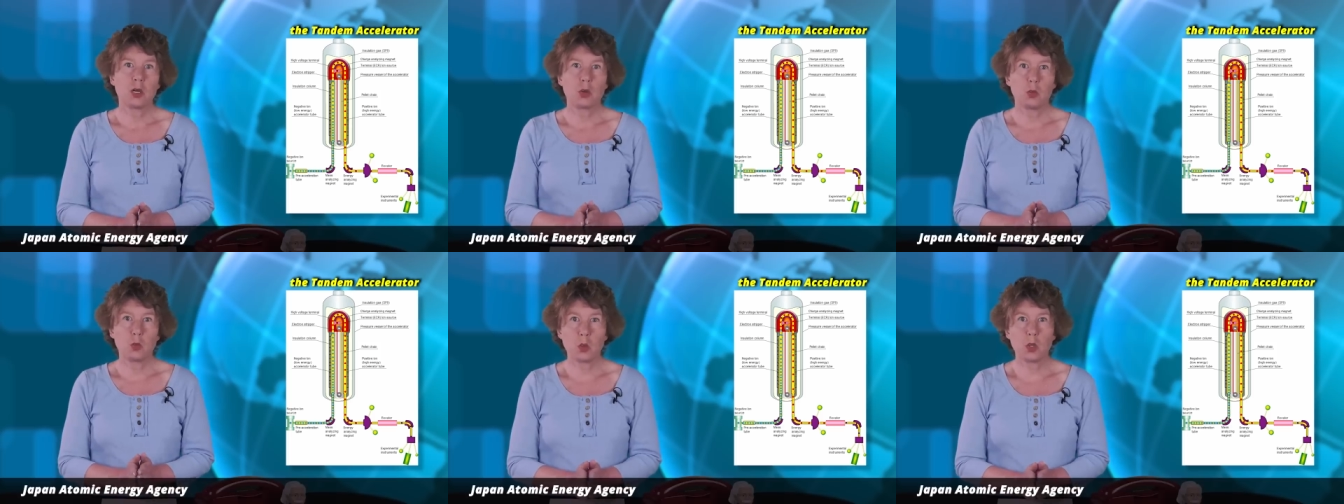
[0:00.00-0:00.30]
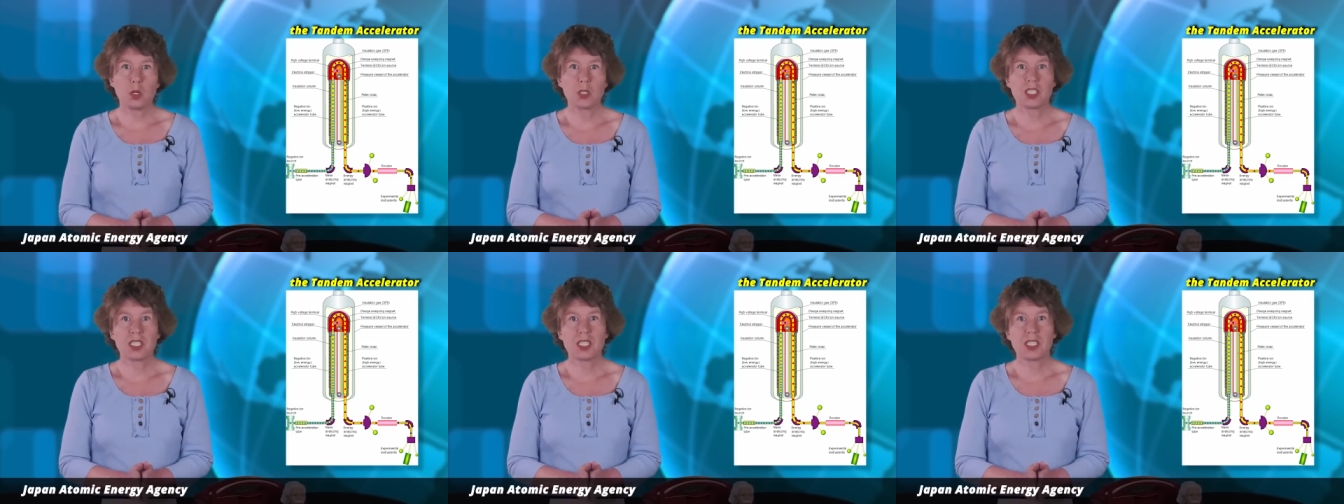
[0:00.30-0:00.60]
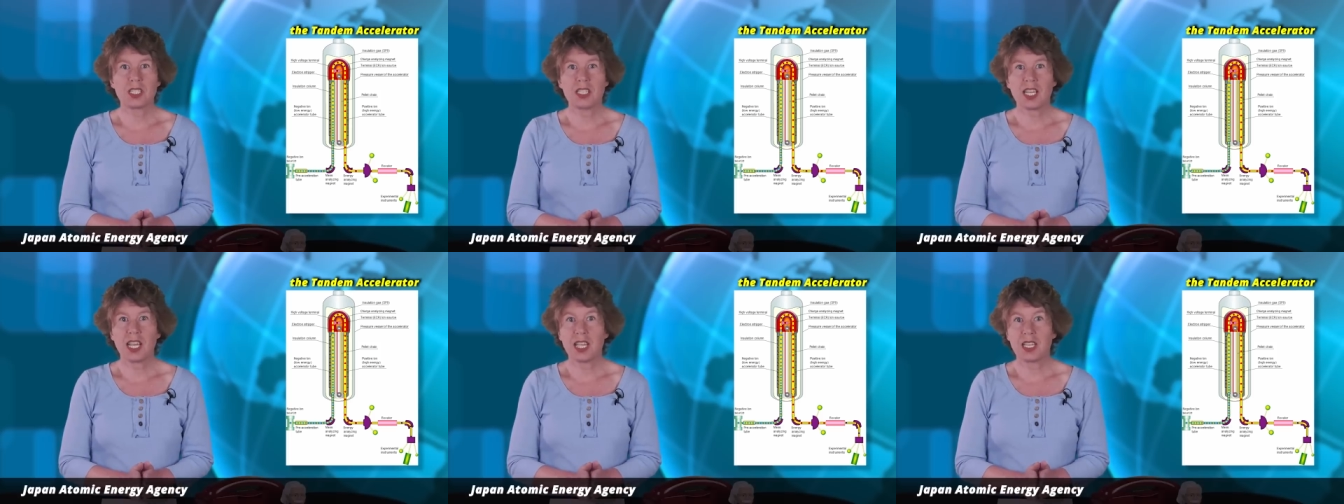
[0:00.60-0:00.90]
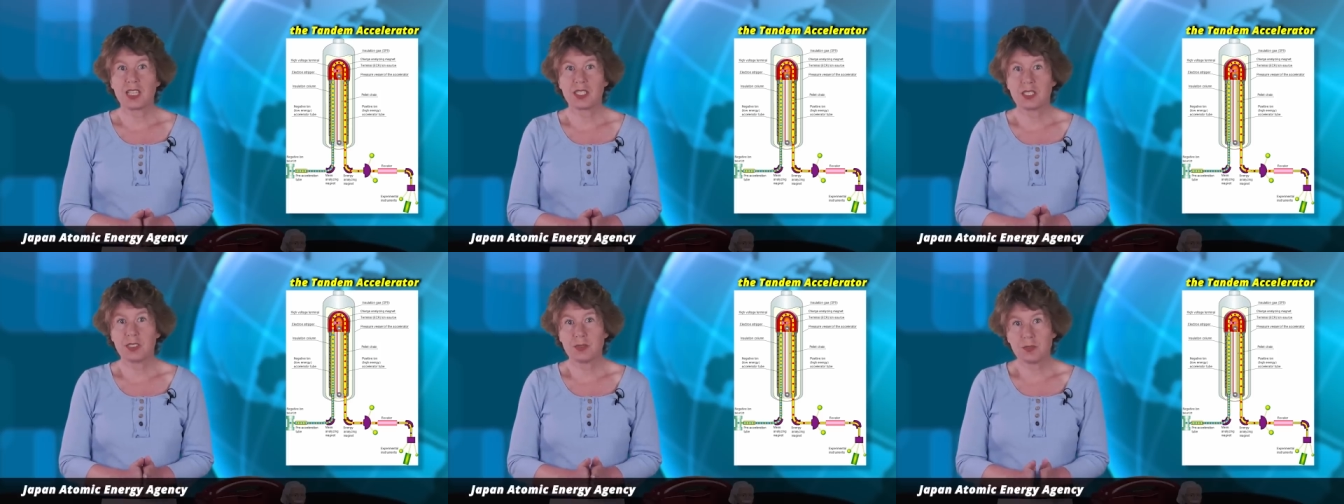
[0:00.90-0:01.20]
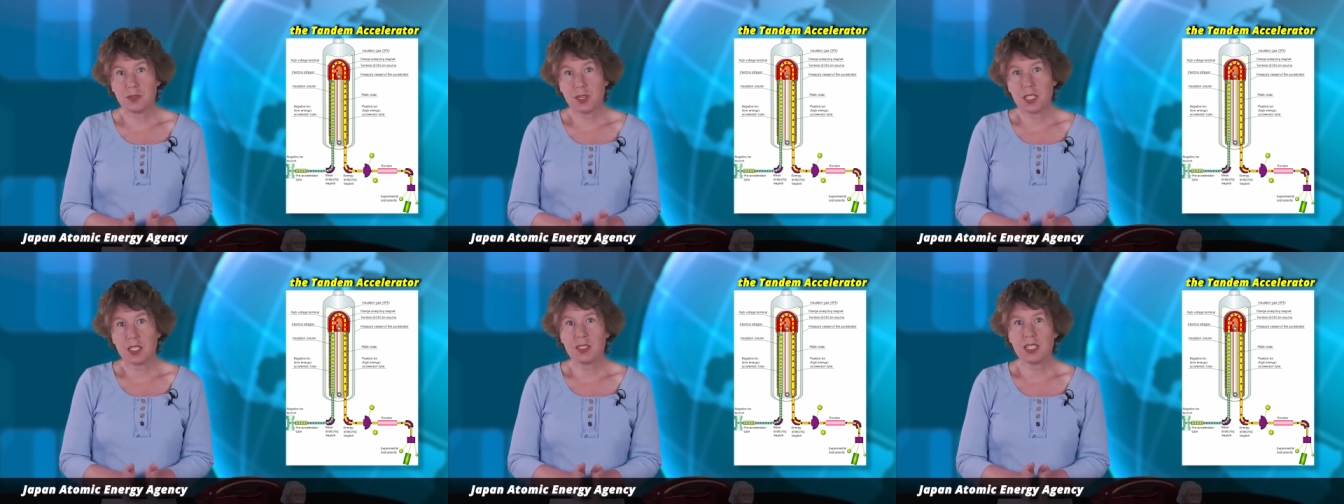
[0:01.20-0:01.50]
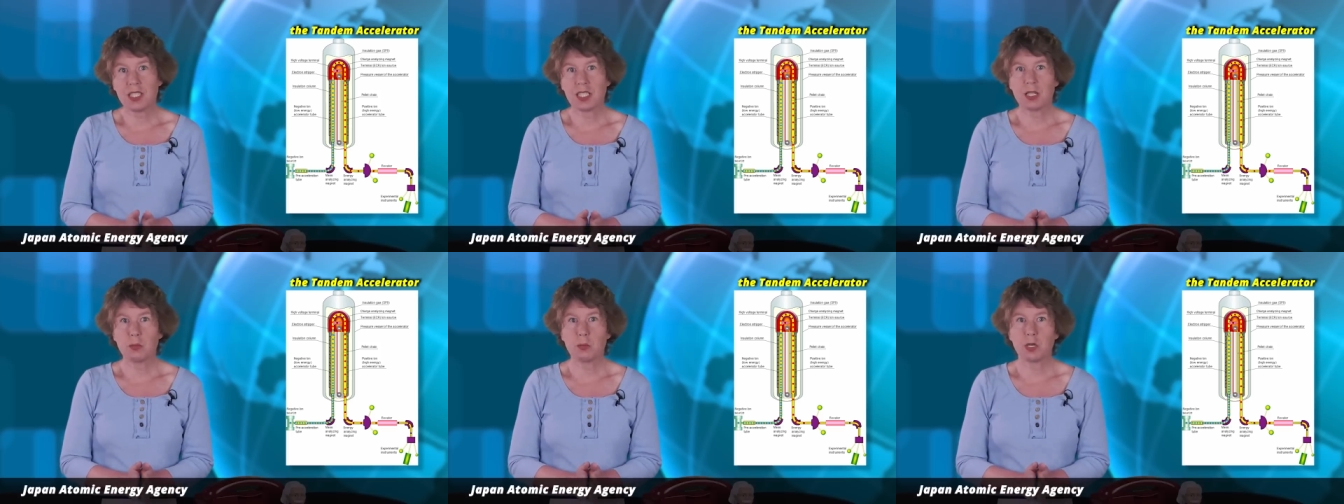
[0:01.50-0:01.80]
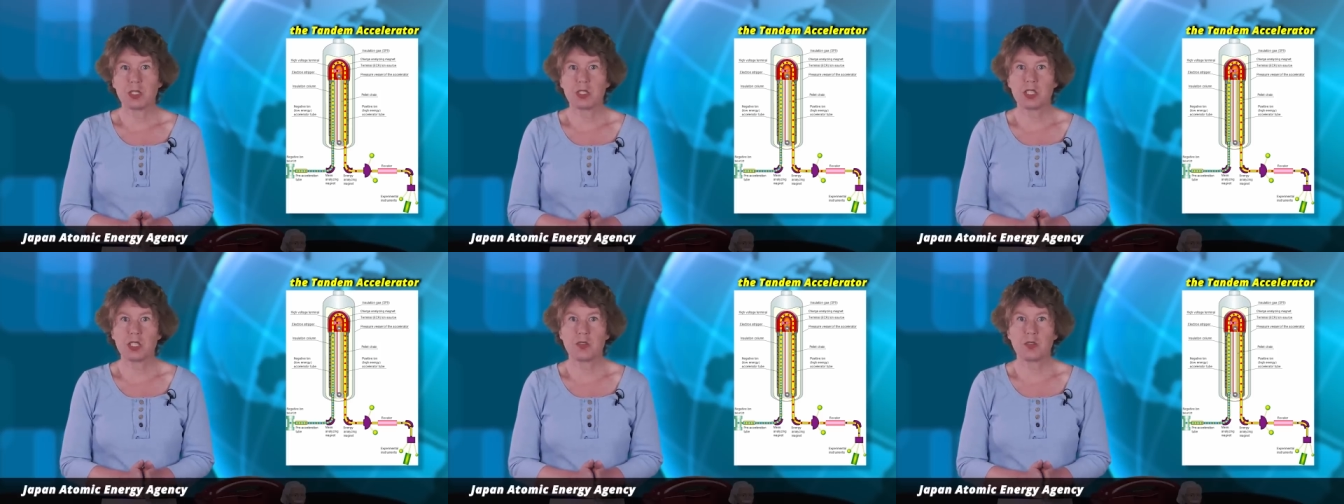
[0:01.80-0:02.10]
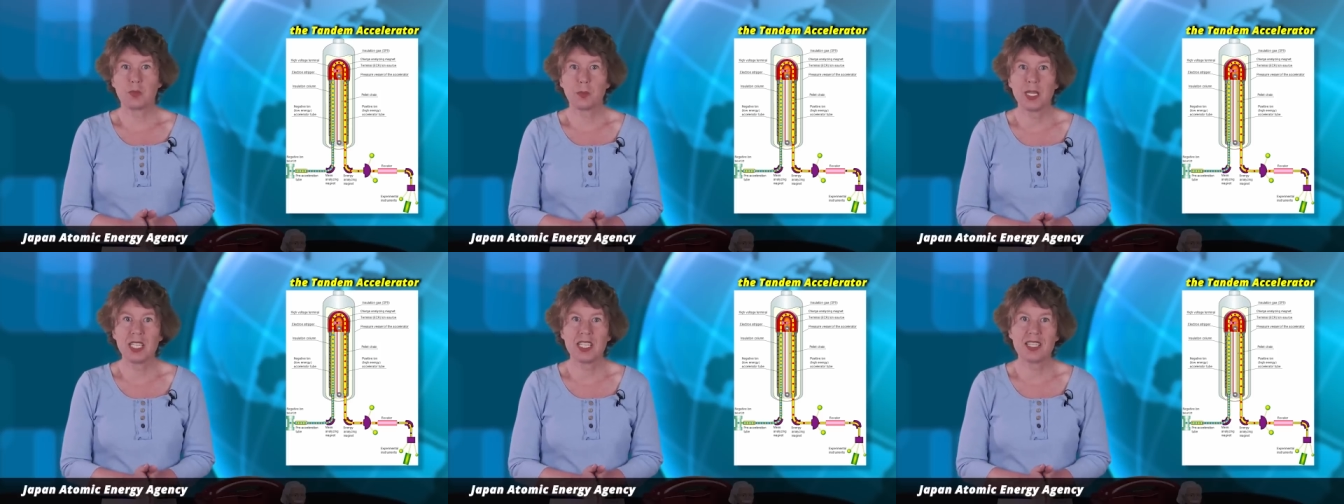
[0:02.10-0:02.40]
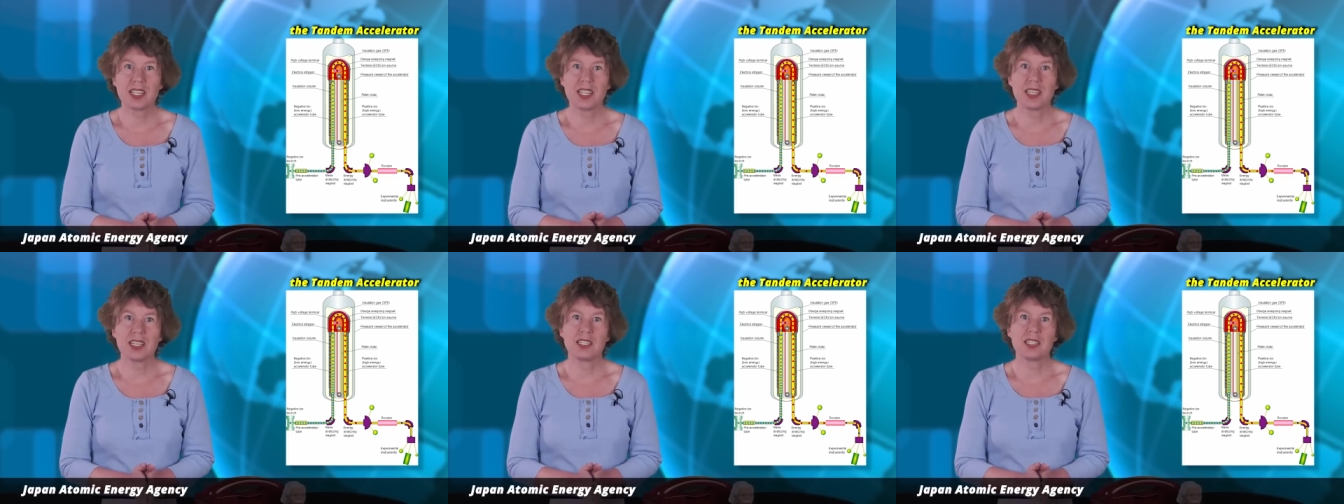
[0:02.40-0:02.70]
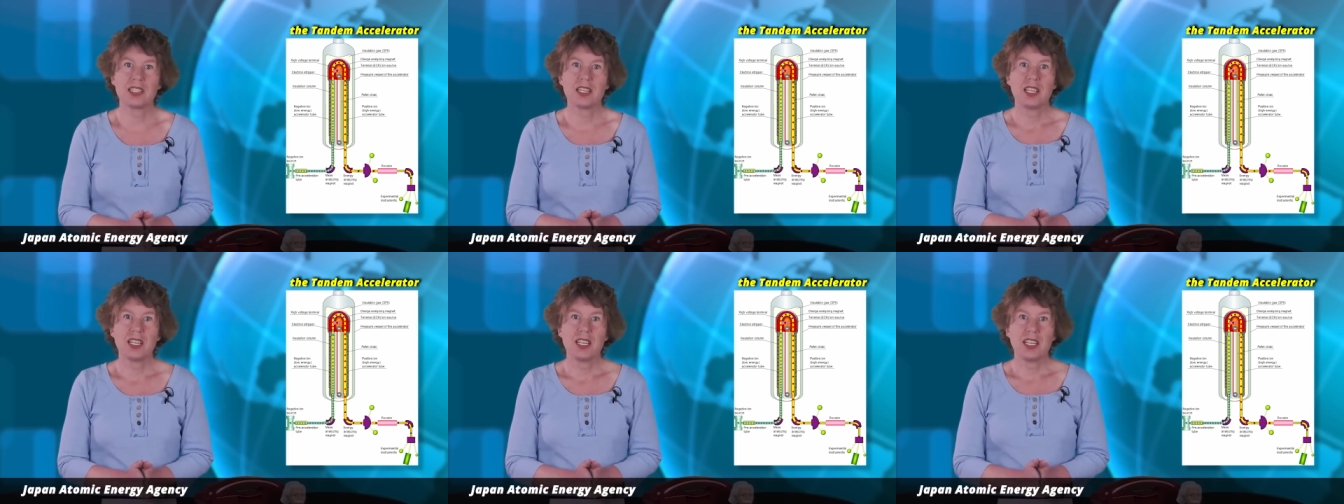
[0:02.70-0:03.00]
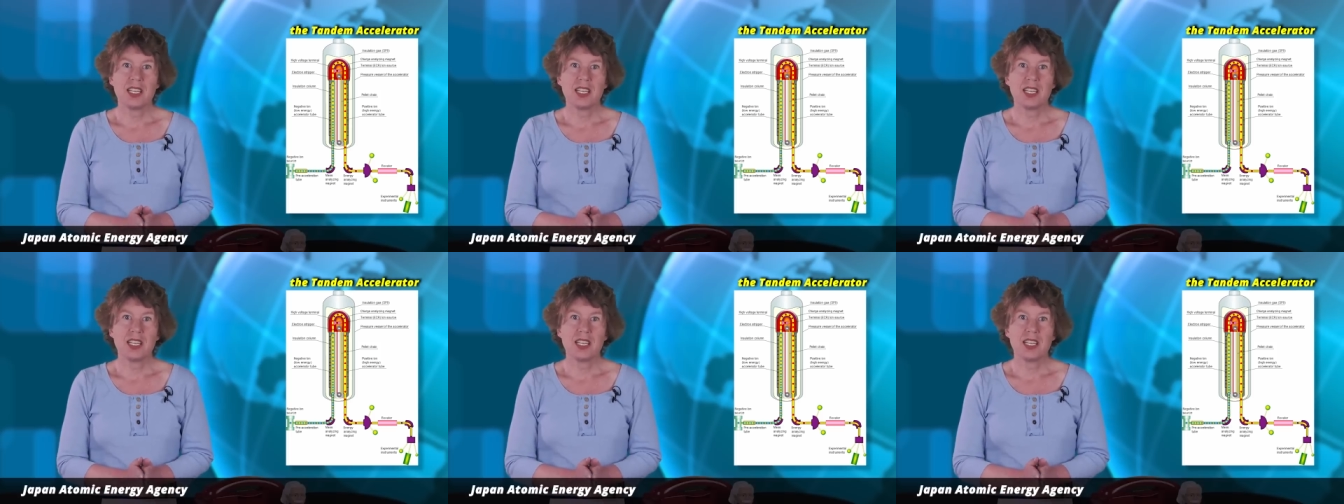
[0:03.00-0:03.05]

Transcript: water, and varying amounts of methane,